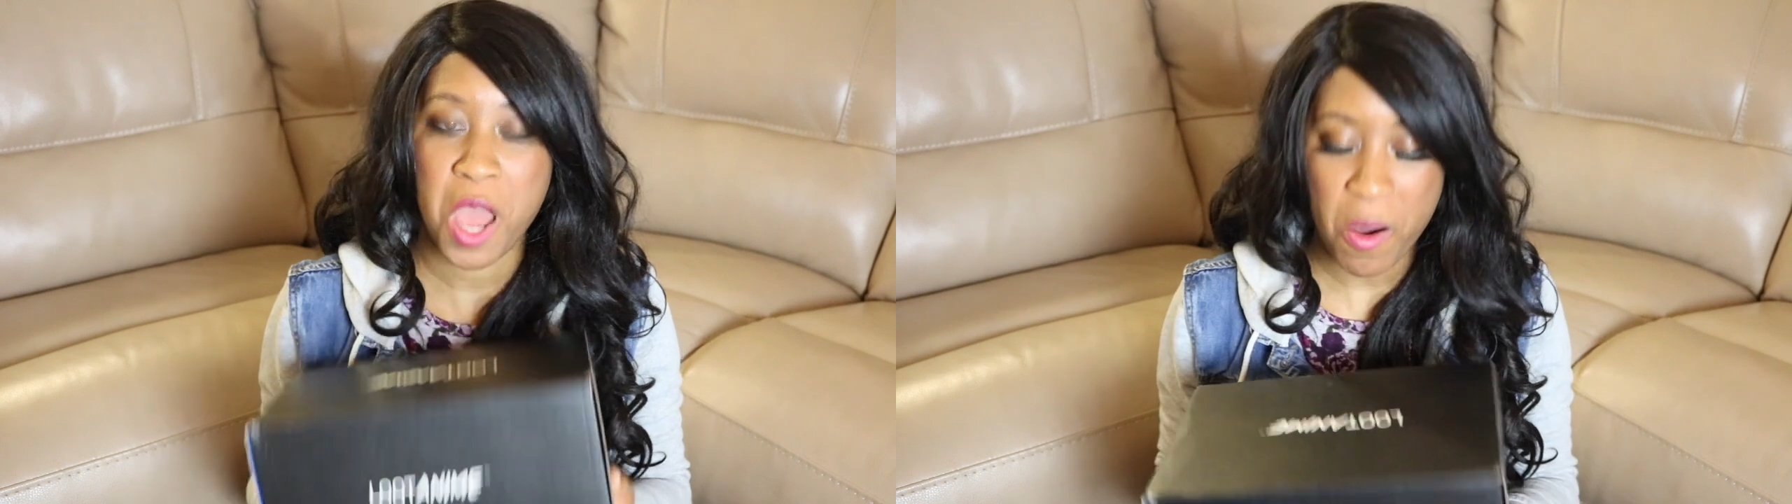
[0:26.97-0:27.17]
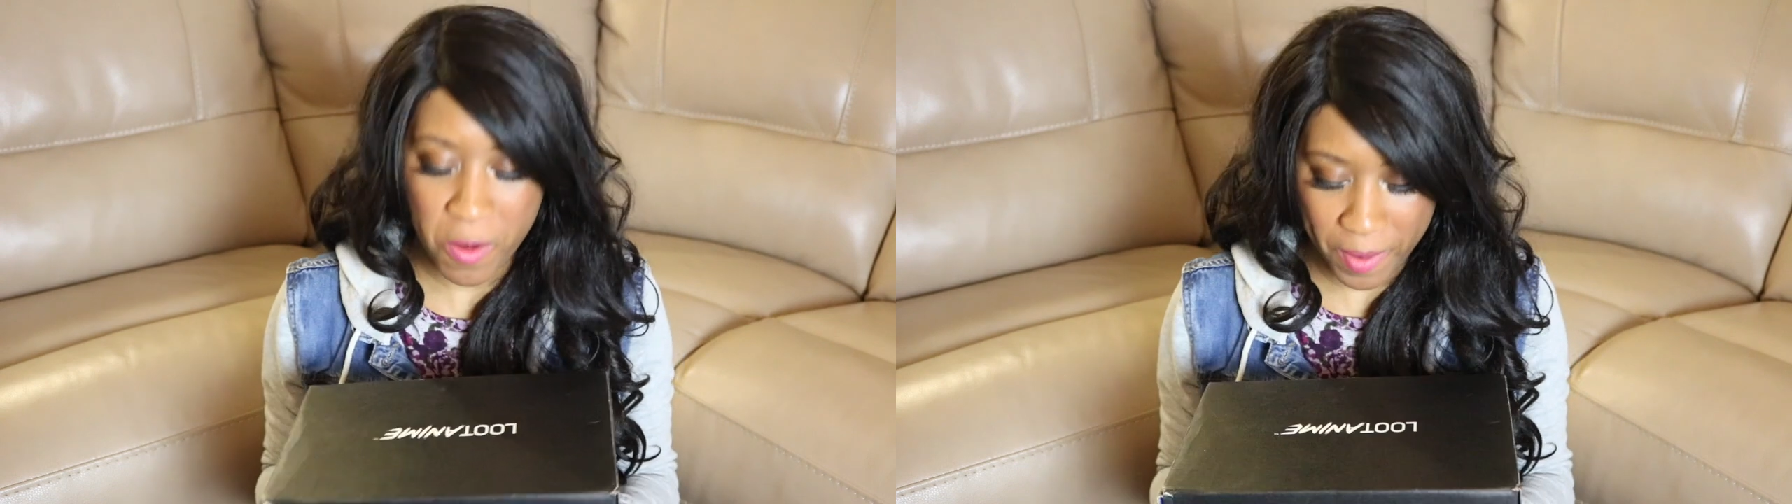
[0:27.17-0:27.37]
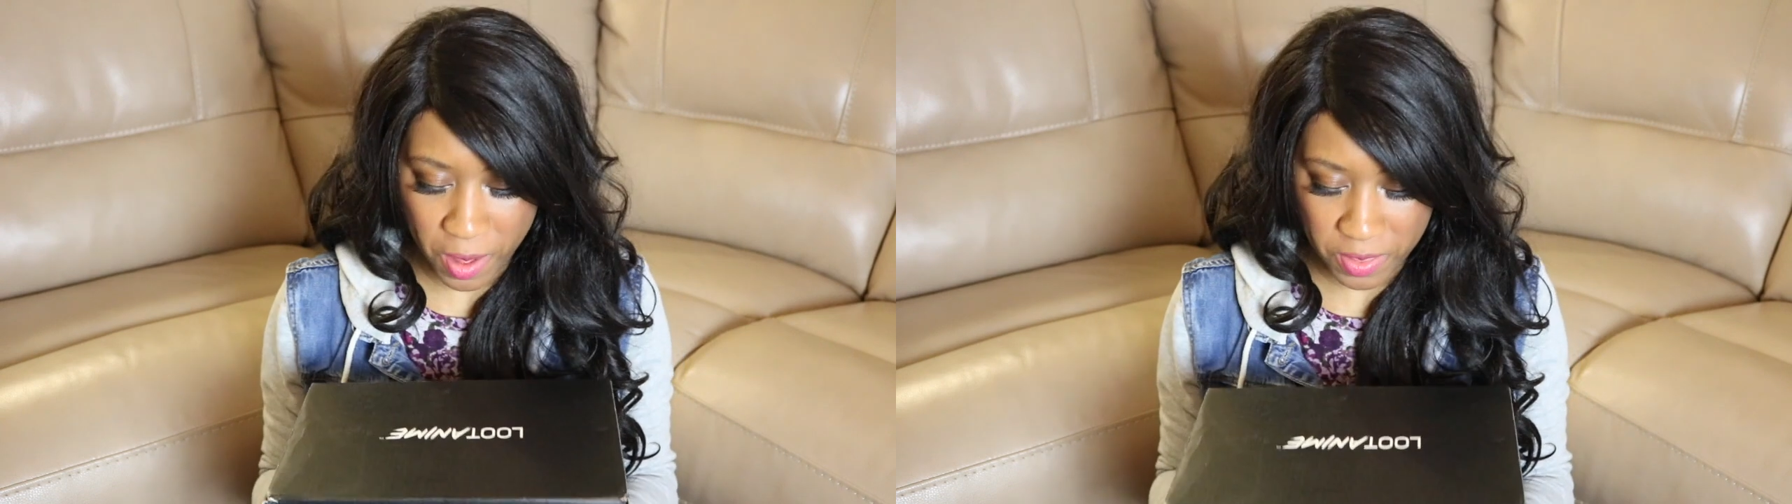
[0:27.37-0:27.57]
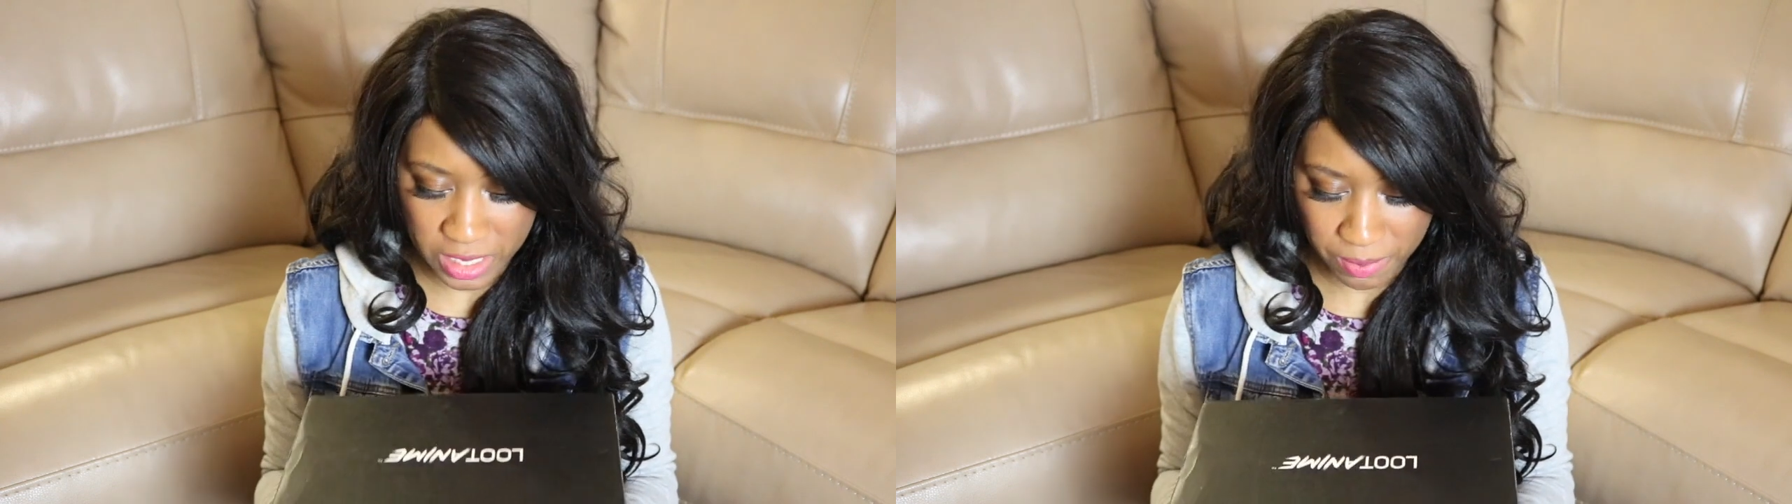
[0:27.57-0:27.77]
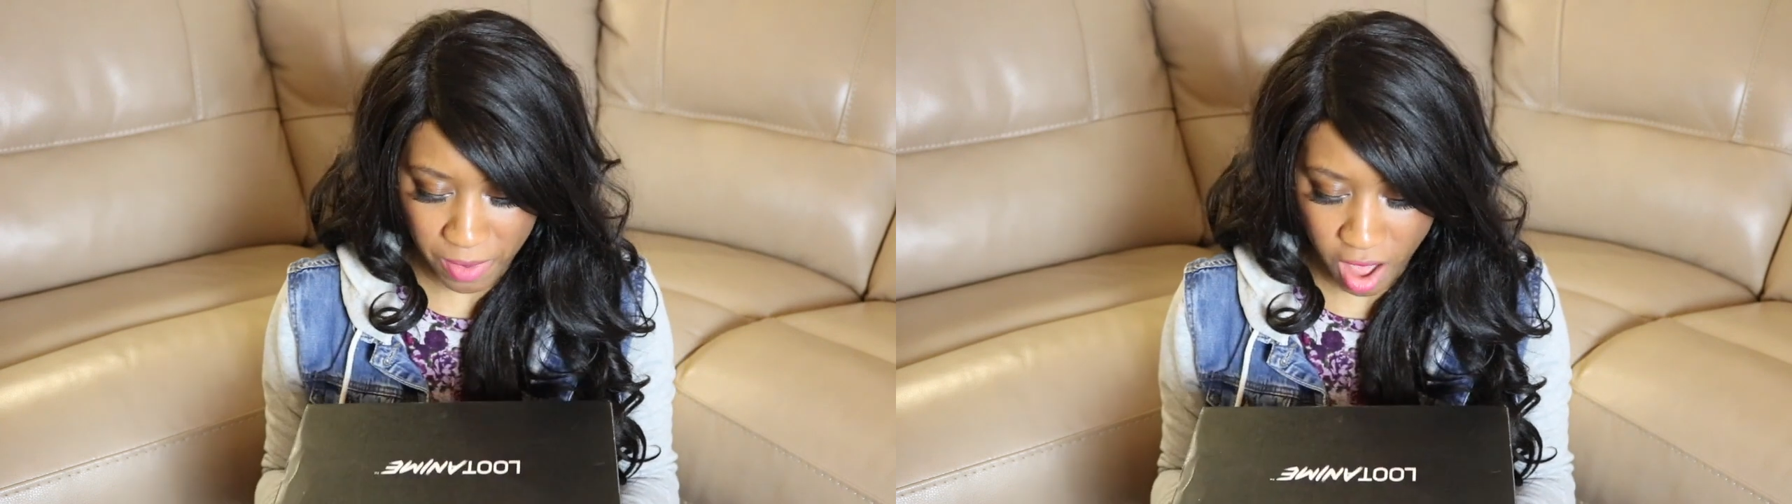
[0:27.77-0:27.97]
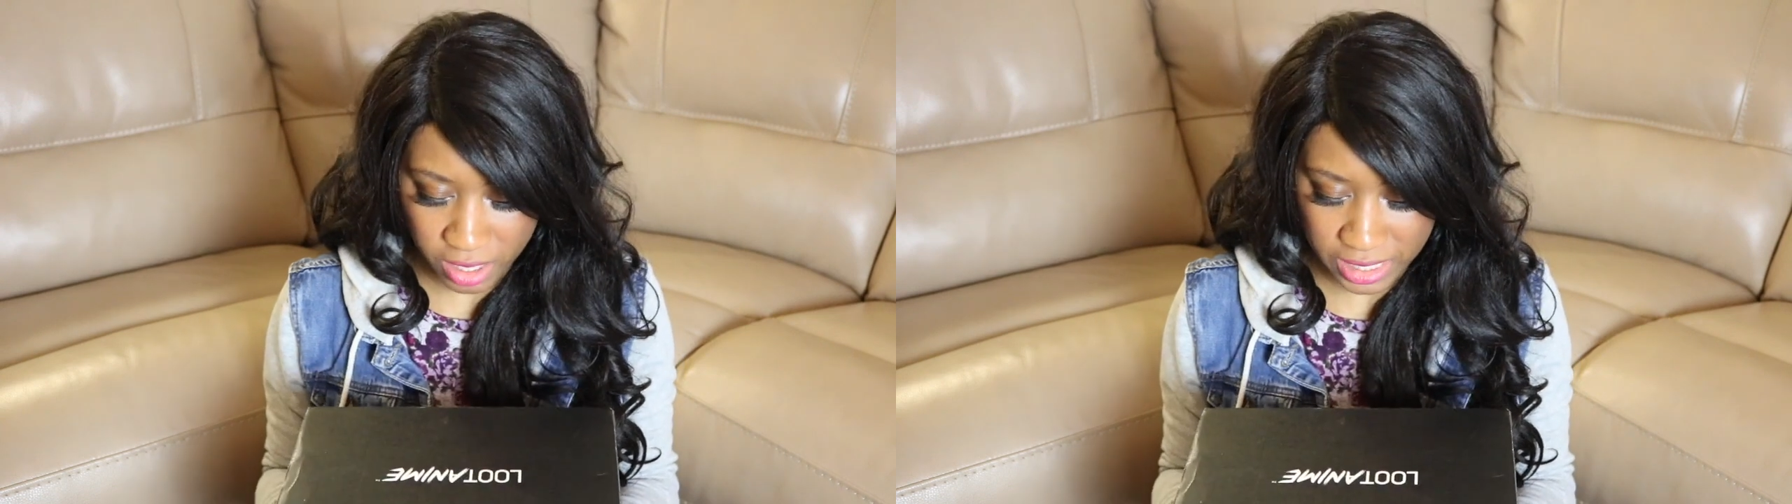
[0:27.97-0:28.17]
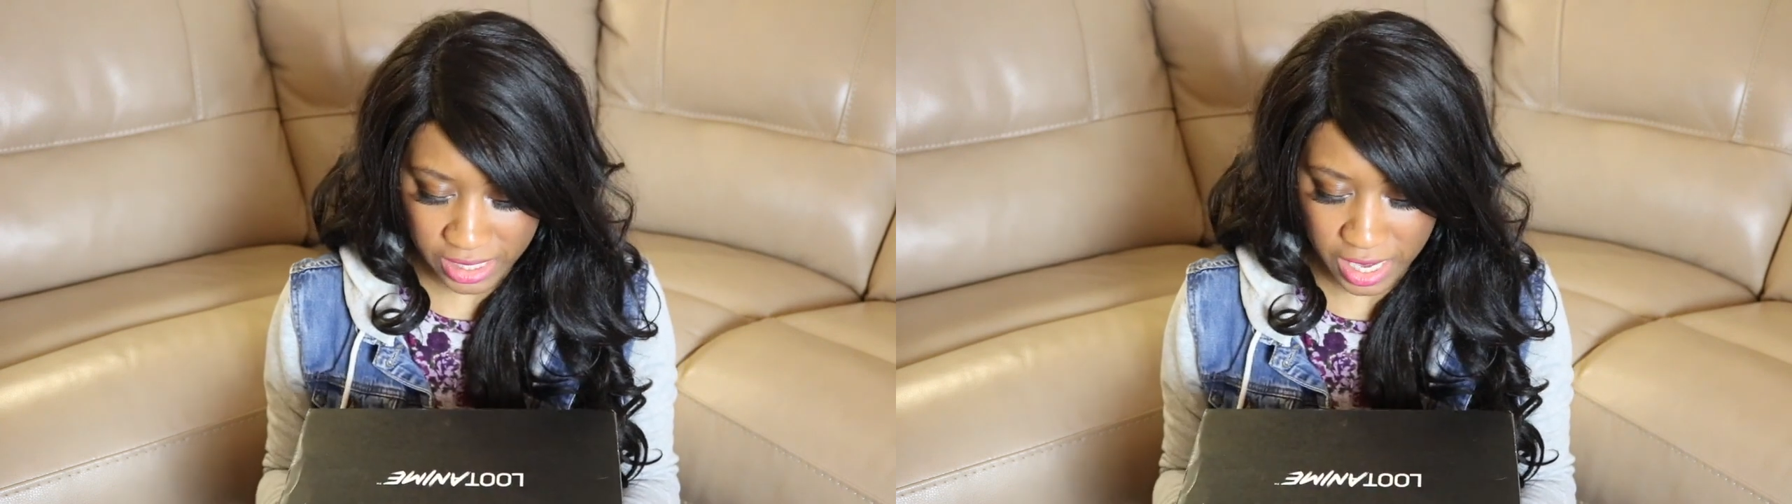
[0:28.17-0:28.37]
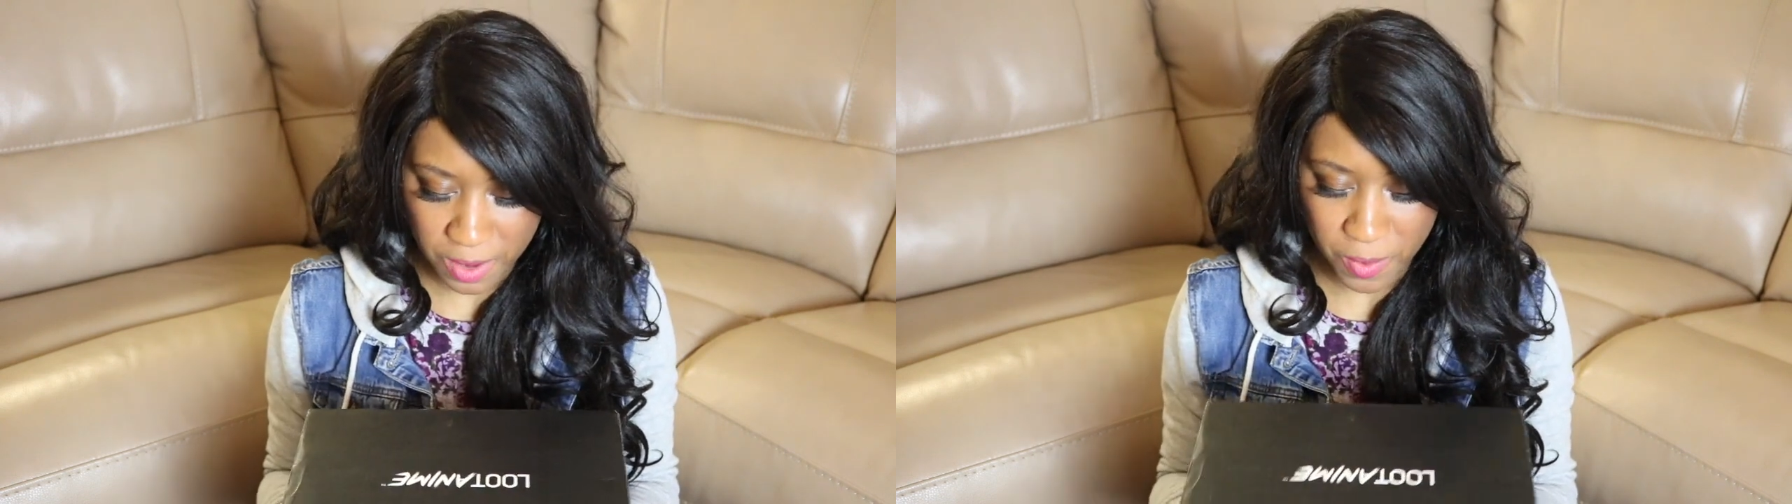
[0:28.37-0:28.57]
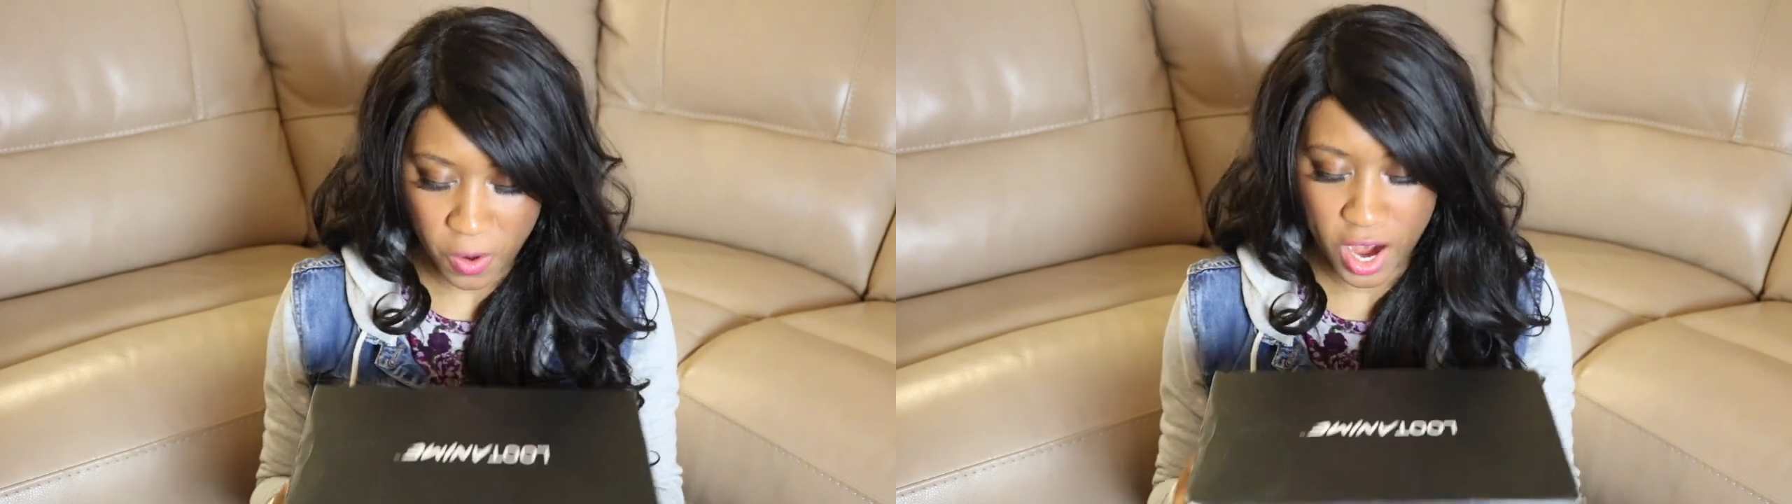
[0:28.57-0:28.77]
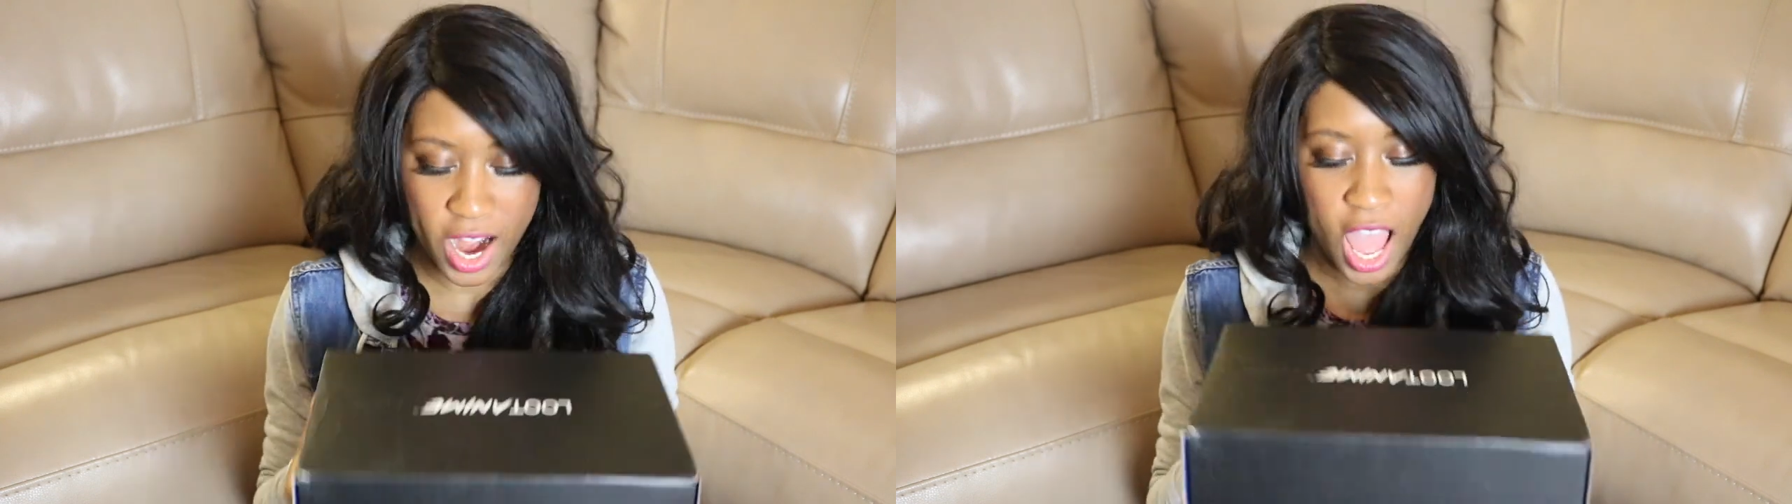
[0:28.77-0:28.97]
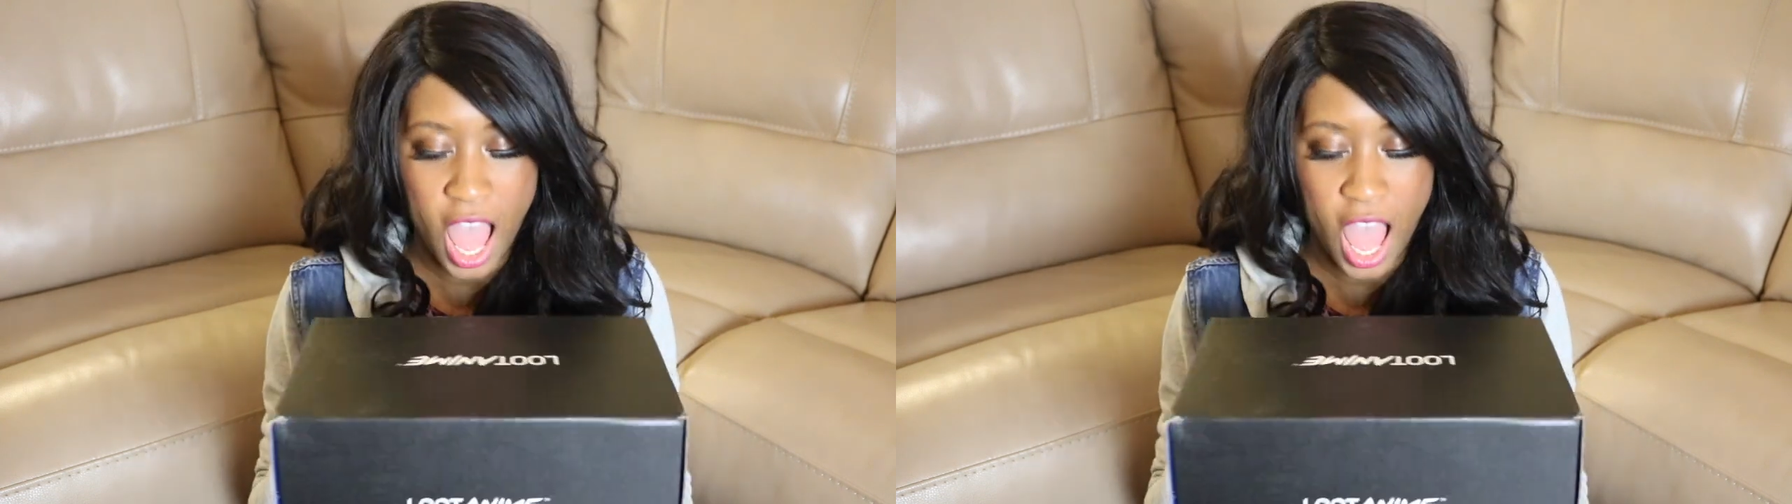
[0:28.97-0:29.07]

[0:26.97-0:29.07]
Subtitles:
know about these boxes anymore.